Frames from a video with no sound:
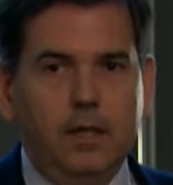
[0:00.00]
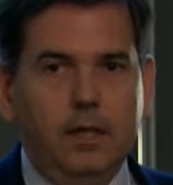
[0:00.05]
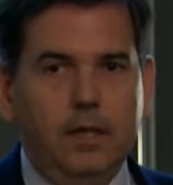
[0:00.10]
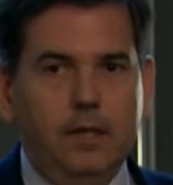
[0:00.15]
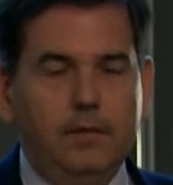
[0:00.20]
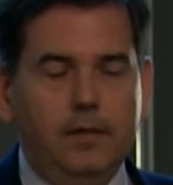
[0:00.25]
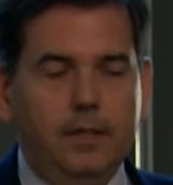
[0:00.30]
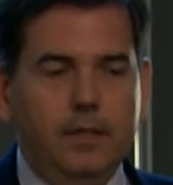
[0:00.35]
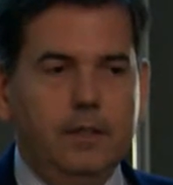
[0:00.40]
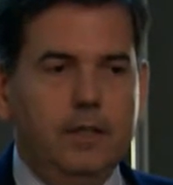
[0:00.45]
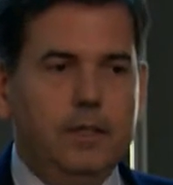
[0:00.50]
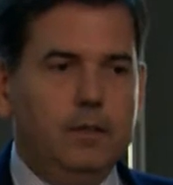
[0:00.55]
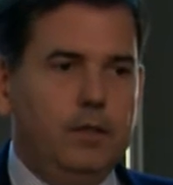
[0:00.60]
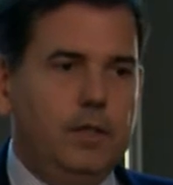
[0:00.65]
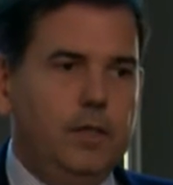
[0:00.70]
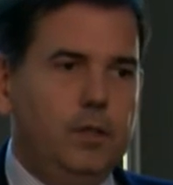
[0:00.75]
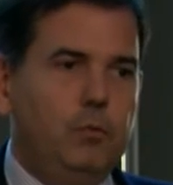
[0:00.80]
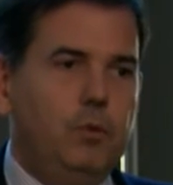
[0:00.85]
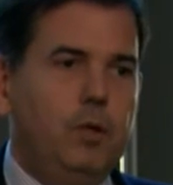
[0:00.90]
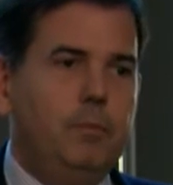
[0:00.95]
I
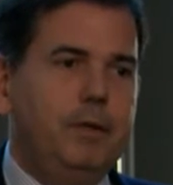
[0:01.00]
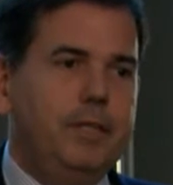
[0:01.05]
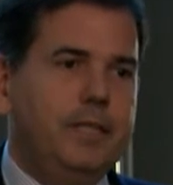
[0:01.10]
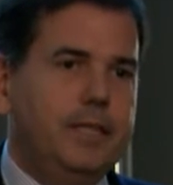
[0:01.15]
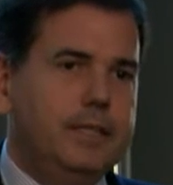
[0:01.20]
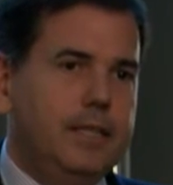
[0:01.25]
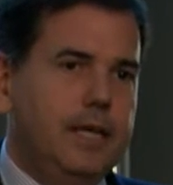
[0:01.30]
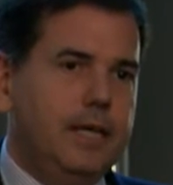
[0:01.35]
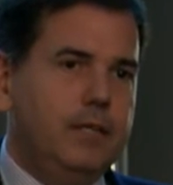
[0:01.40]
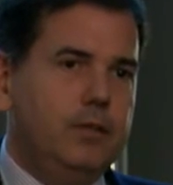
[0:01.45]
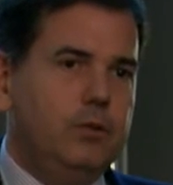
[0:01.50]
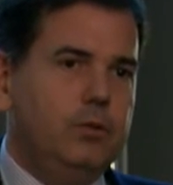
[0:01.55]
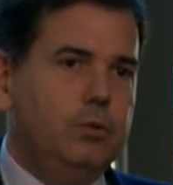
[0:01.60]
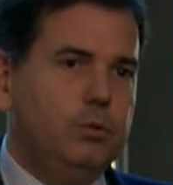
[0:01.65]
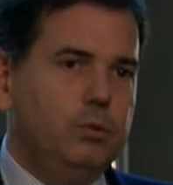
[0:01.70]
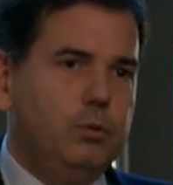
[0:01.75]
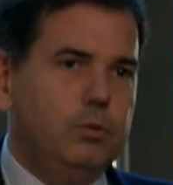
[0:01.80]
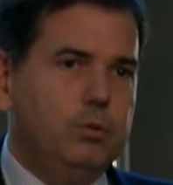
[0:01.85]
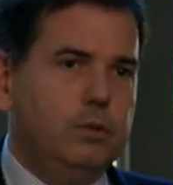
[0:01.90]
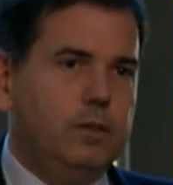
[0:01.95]
think it will be the time
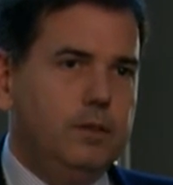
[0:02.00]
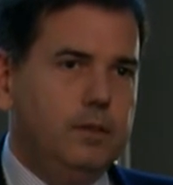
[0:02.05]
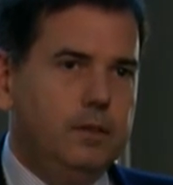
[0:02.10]
to